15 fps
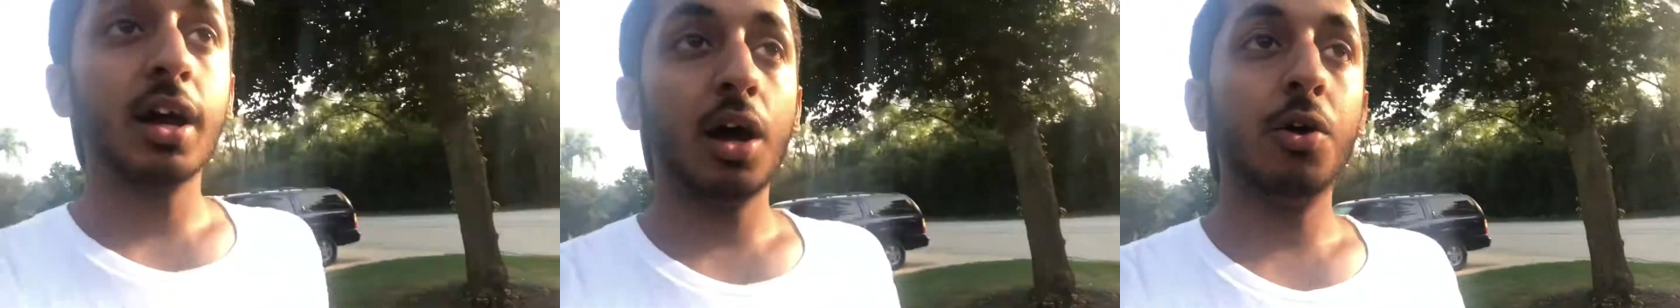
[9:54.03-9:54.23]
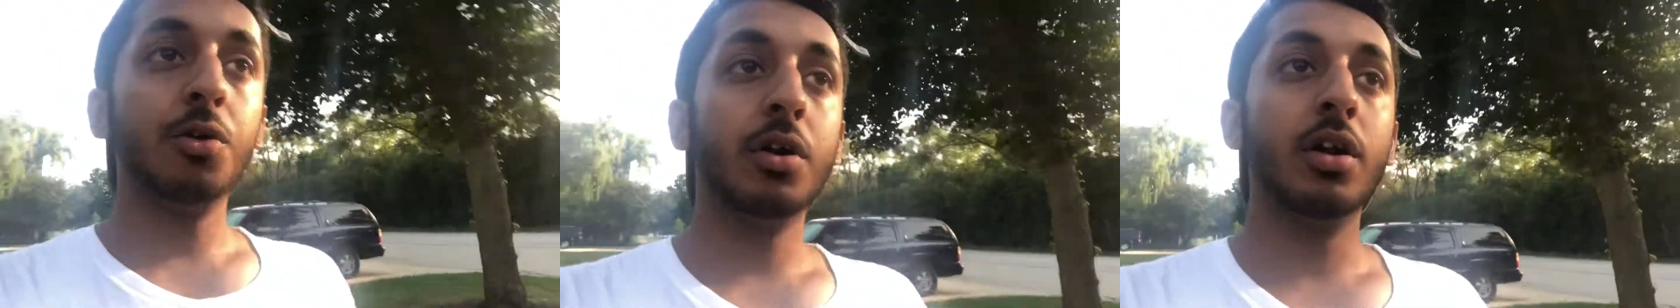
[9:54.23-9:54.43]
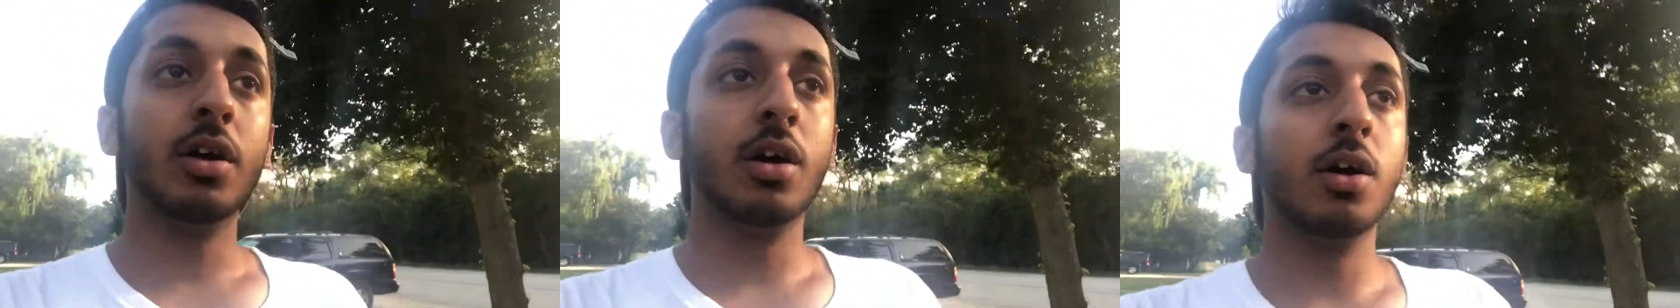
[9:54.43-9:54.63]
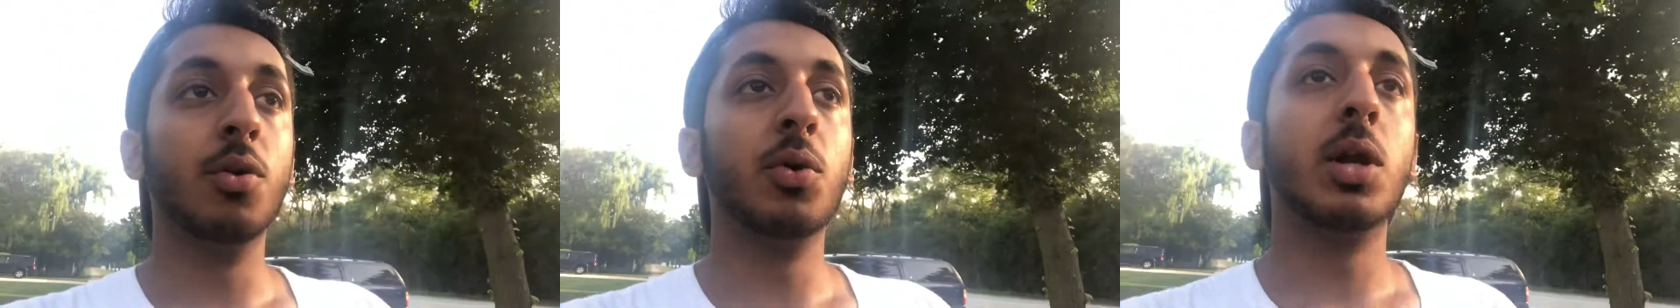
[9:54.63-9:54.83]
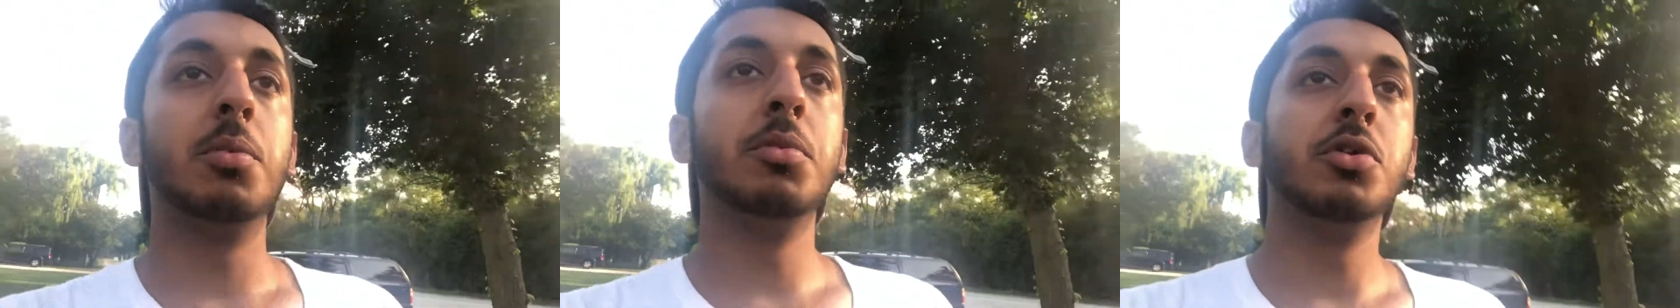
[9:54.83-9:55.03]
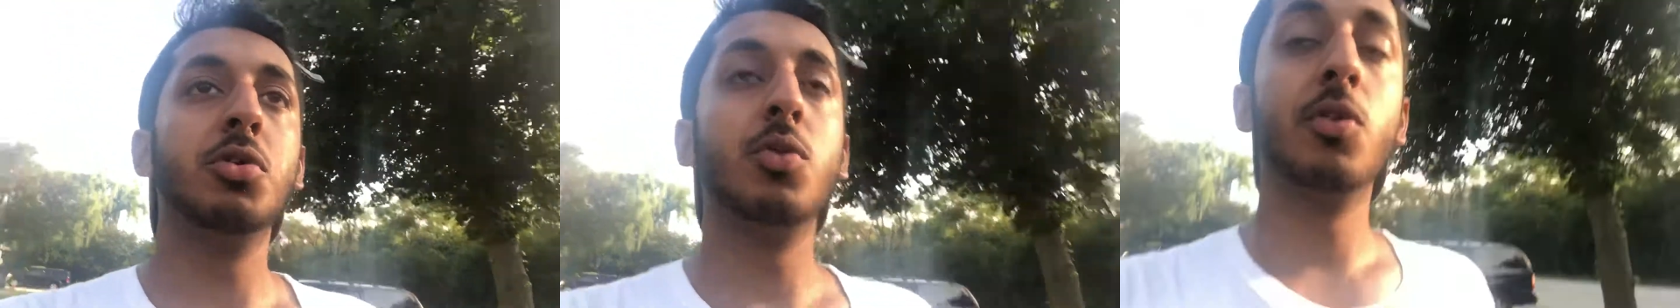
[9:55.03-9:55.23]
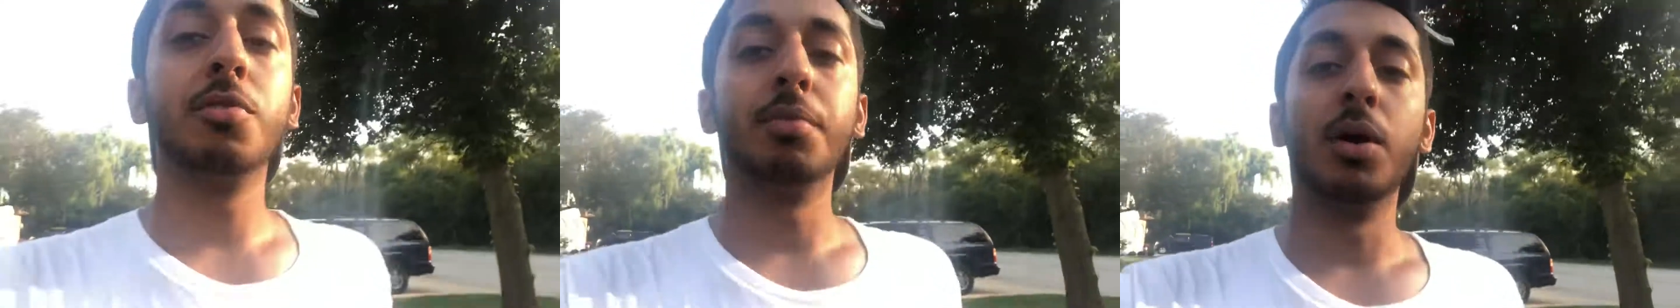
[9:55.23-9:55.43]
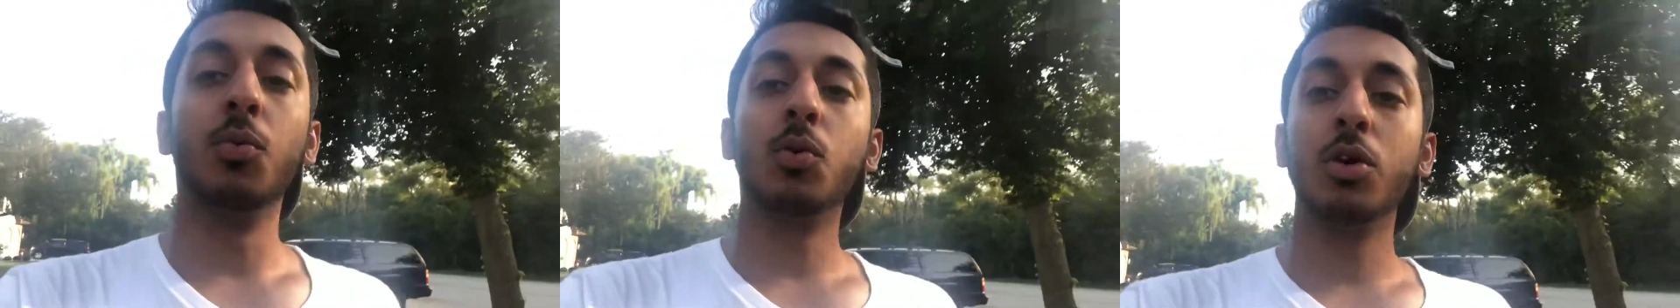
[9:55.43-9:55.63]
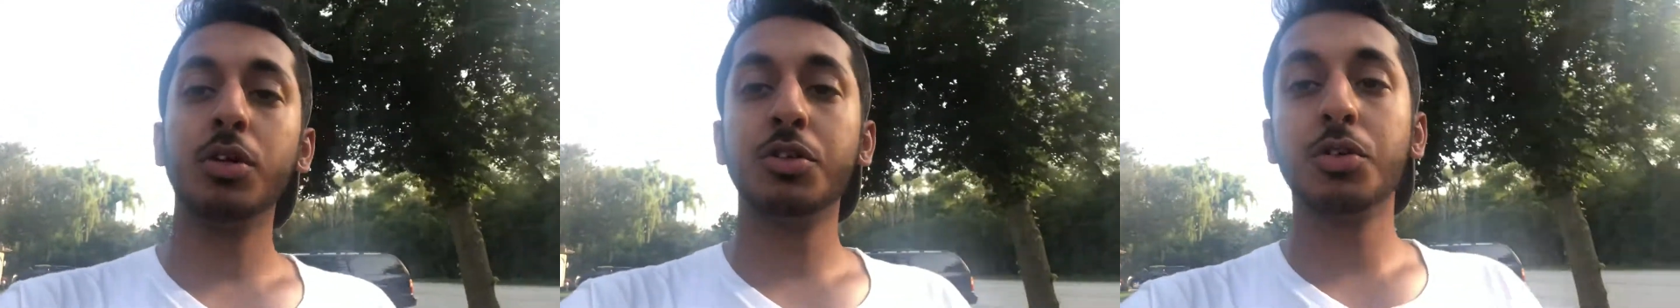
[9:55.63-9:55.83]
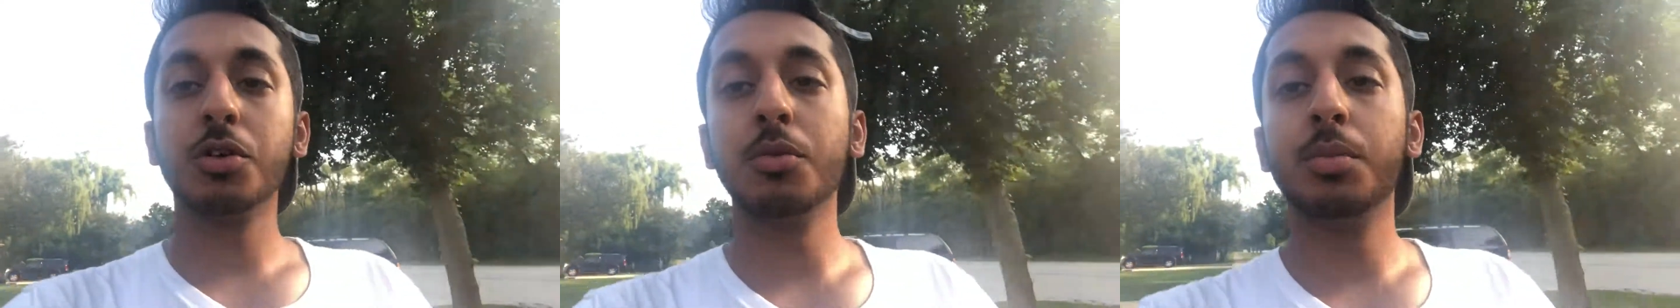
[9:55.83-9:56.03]
out what I'm doing with my
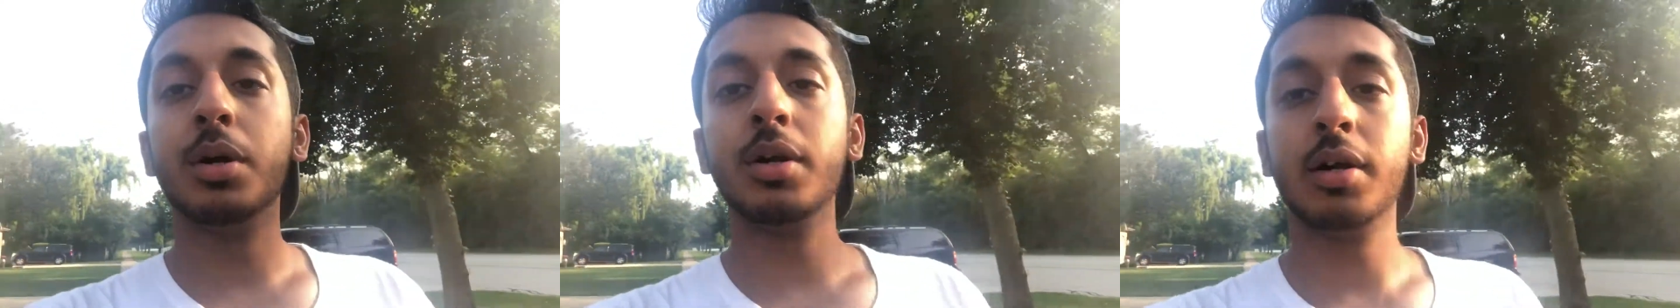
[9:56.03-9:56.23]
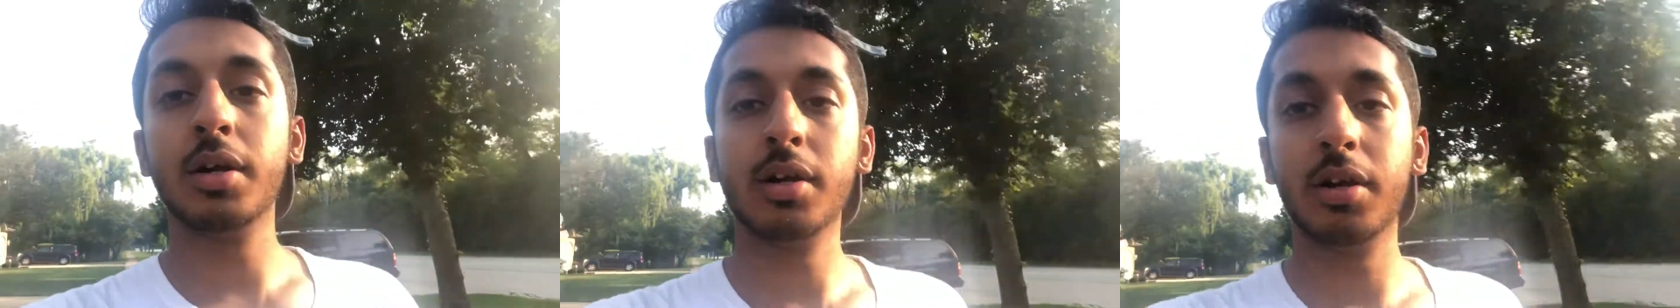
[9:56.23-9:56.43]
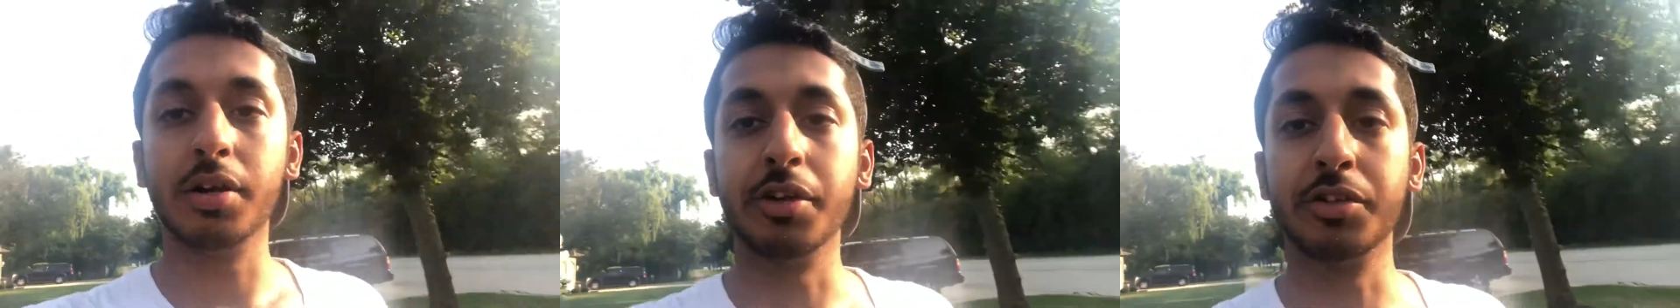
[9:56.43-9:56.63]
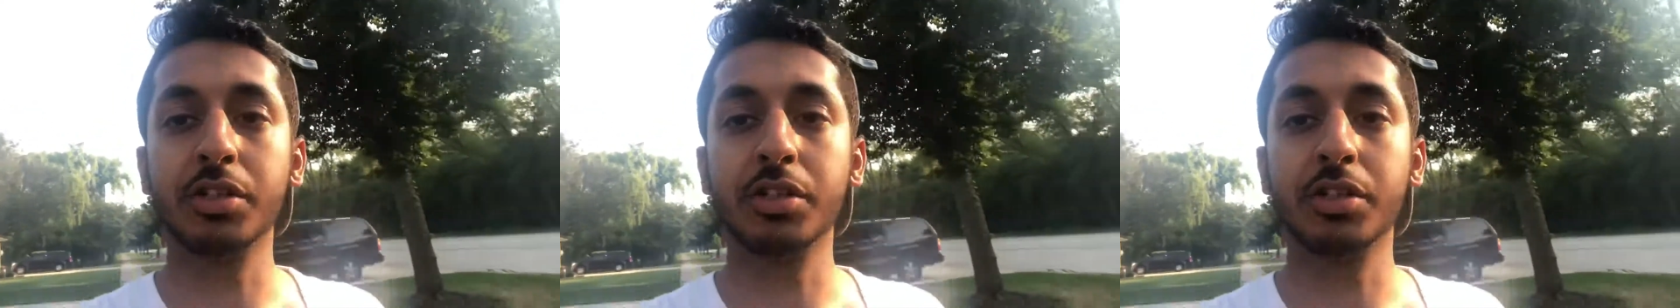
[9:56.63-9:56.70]
wardrobe, I'll